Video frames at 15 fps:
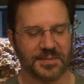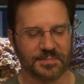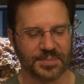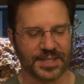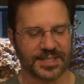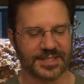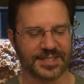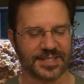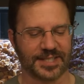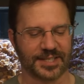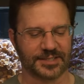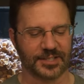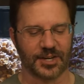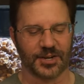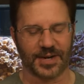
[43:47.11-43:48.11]
But uh,
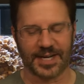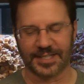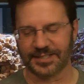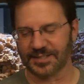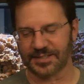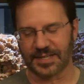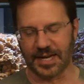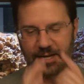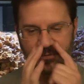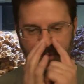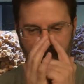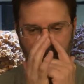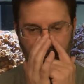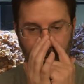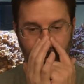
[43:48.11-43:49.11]
no, I just, I have
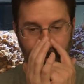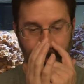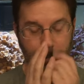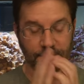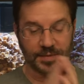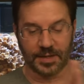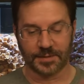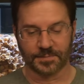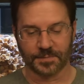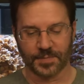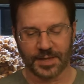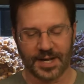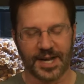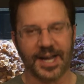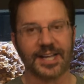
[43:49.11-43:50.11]
no,
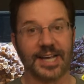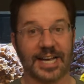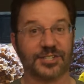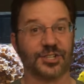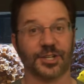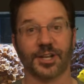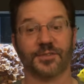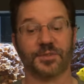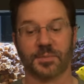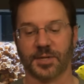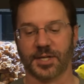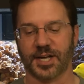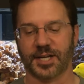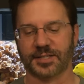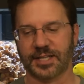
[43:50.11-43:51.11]
I actually love them a lot.